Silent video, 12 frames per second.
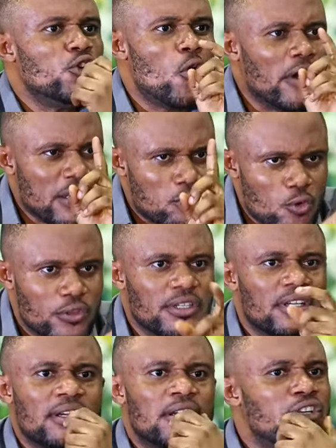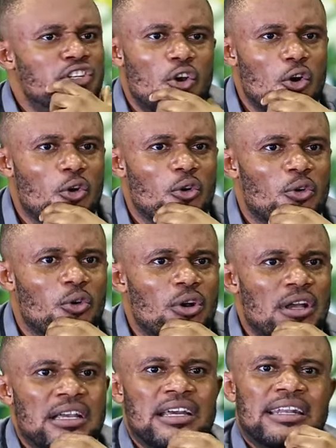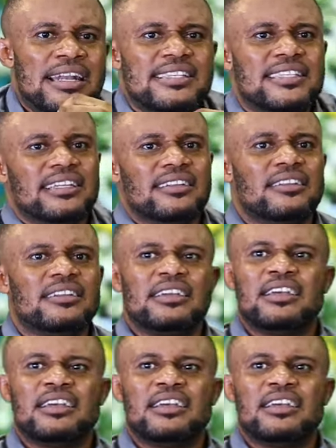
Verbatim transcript: Nollywood no. Listen,